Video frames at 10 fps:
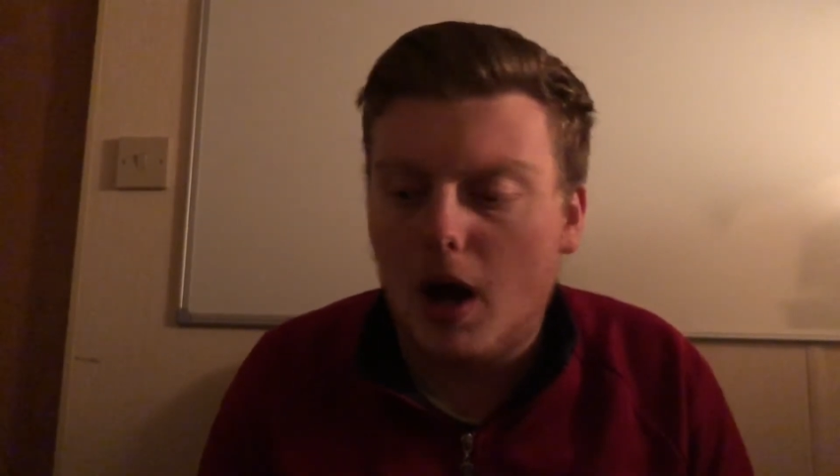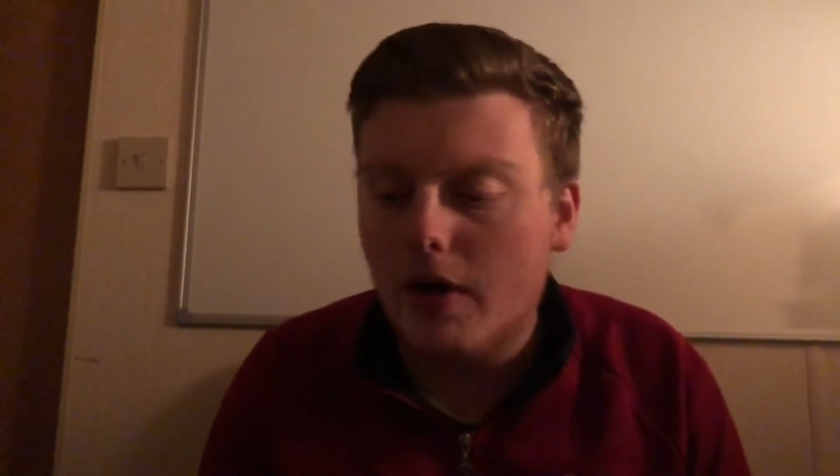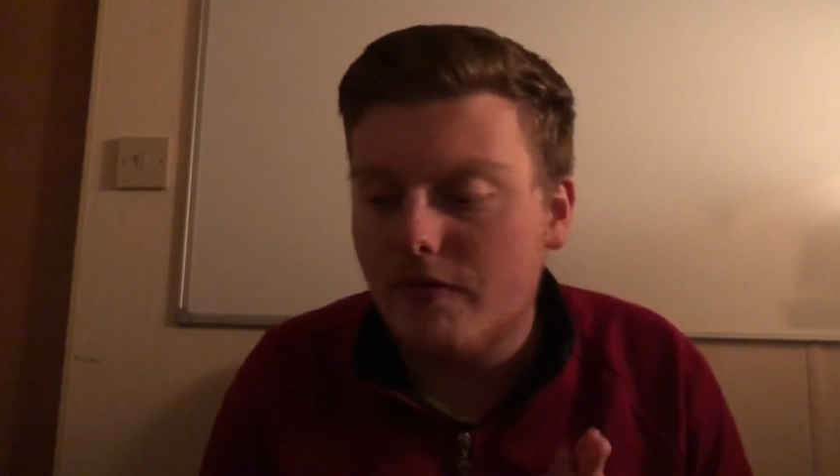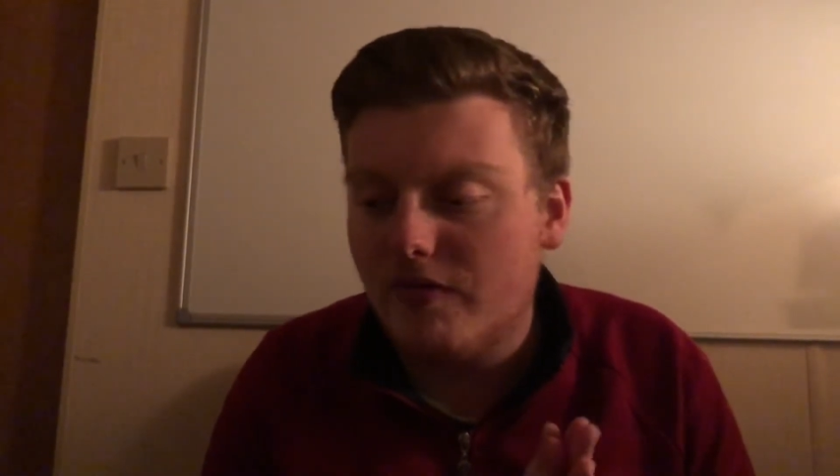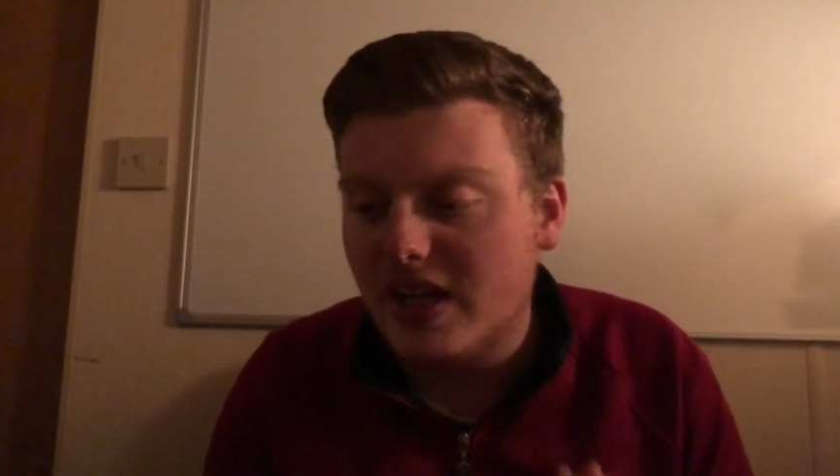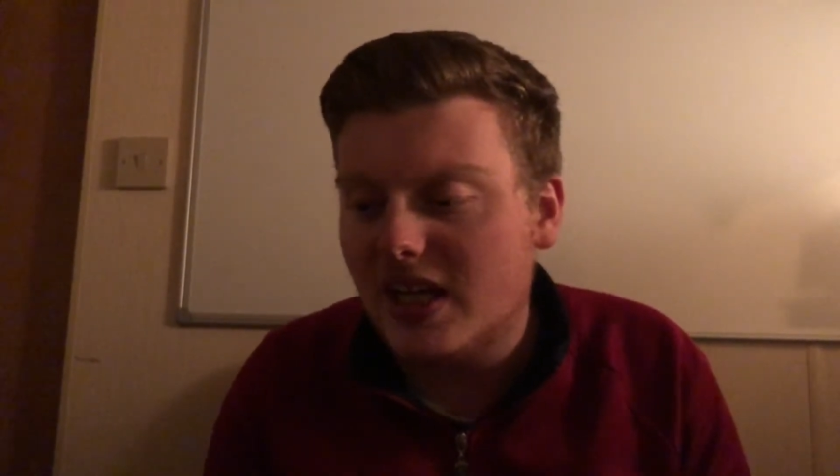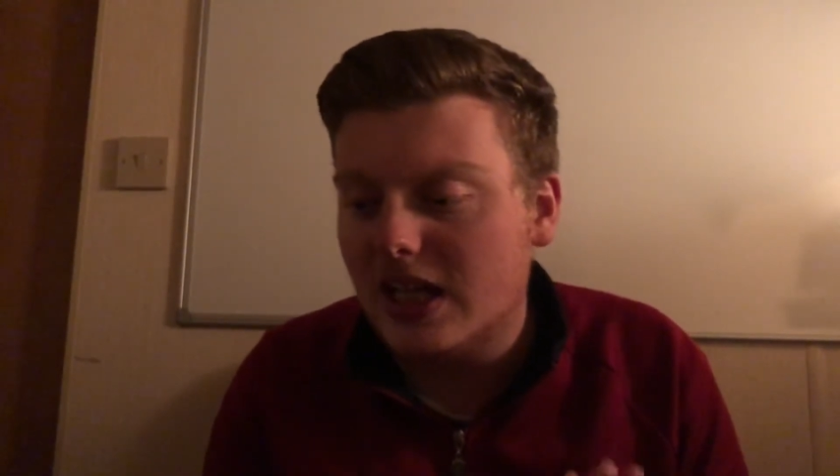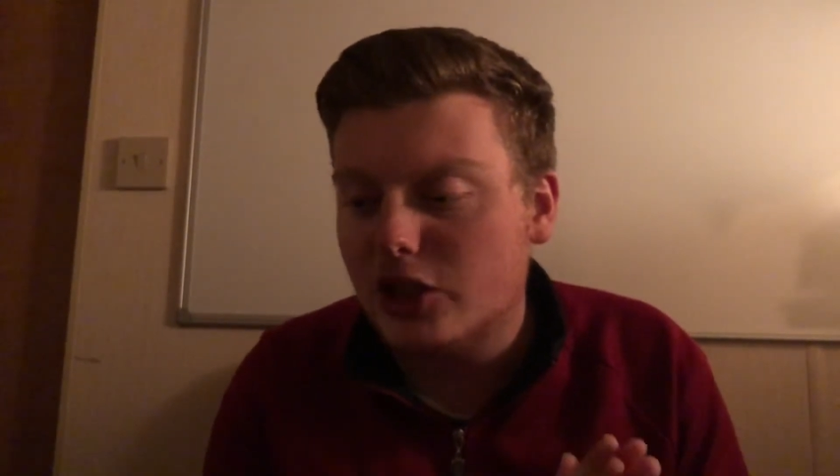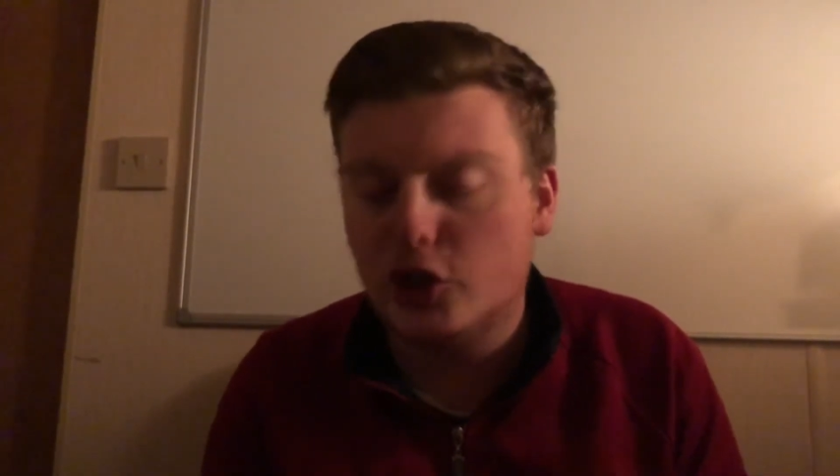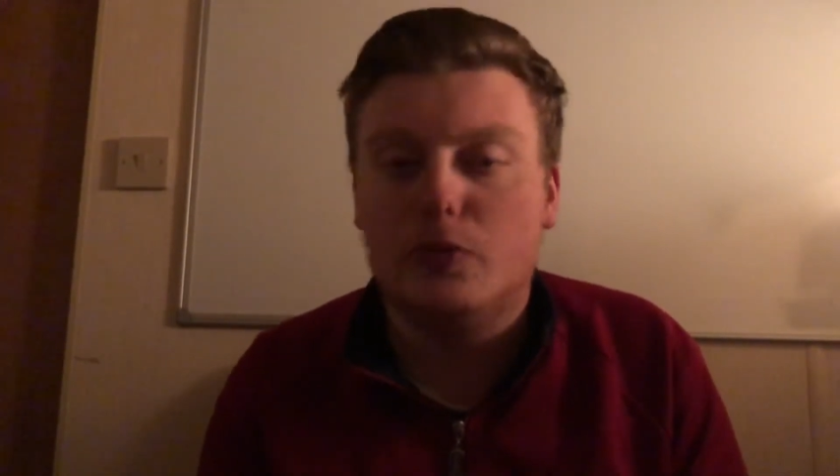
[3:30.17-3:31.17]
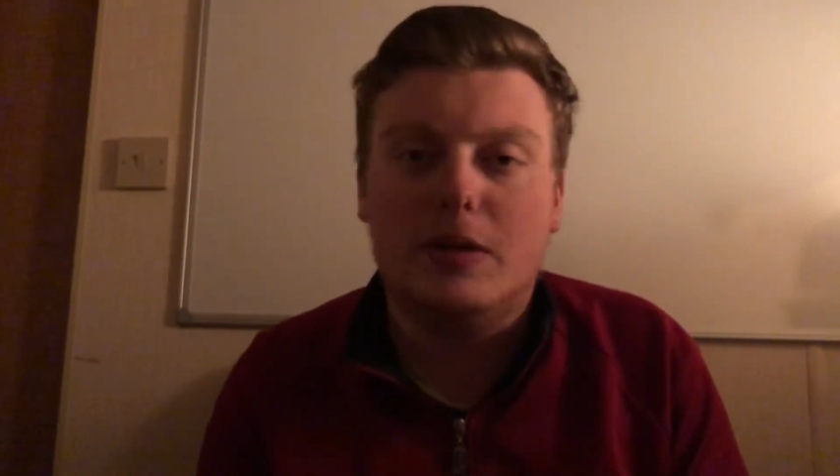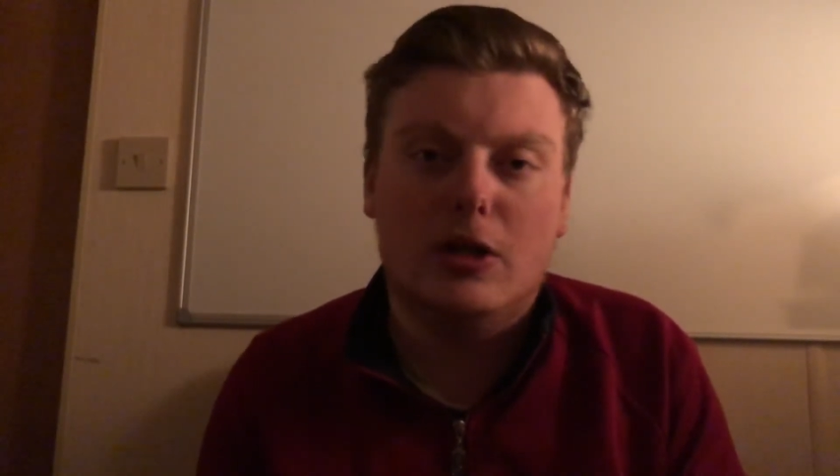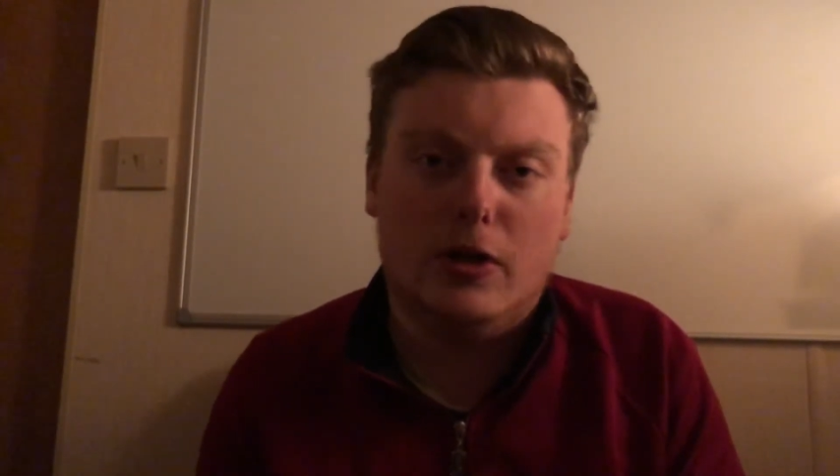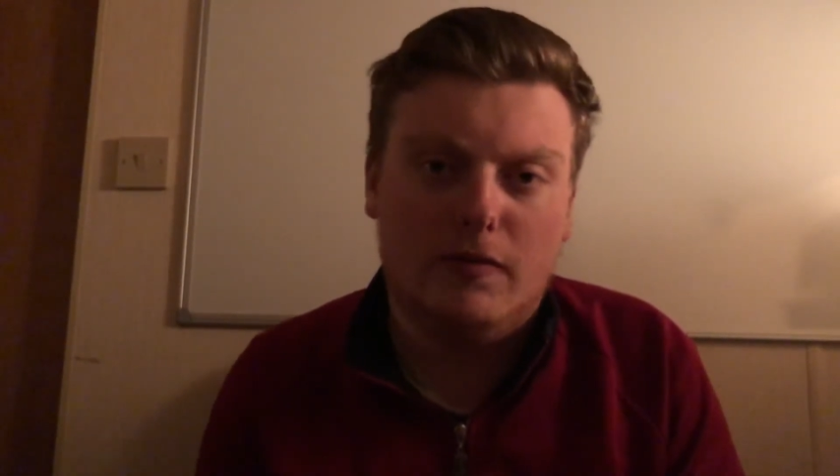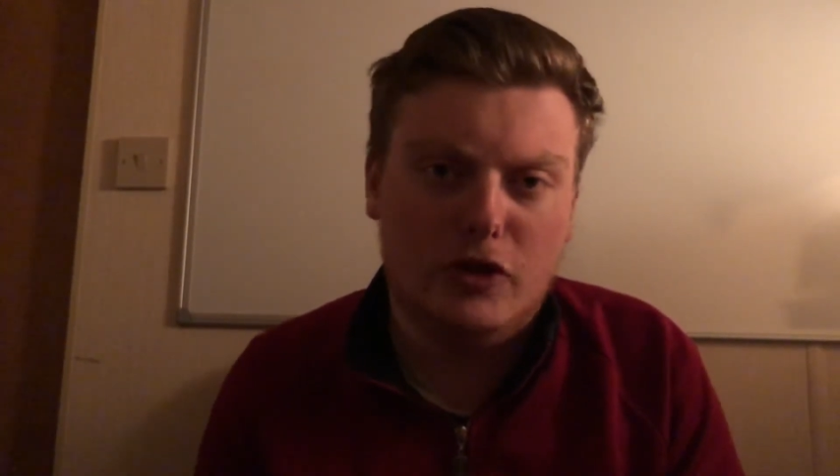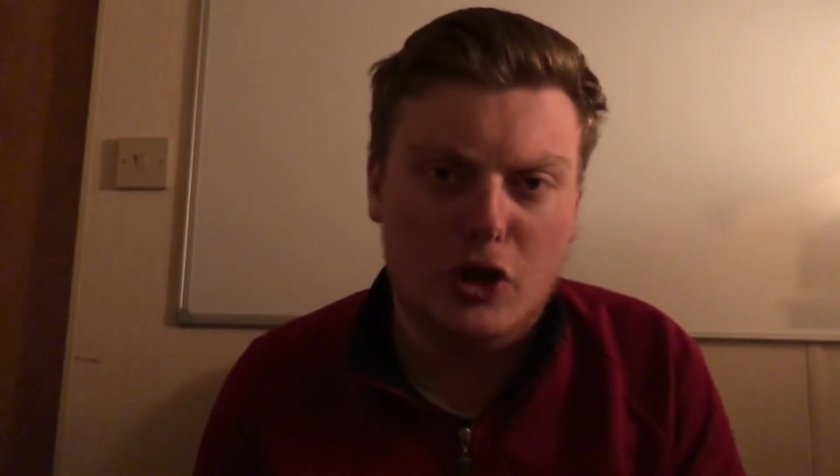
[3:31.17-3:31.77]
But I think he should be looking for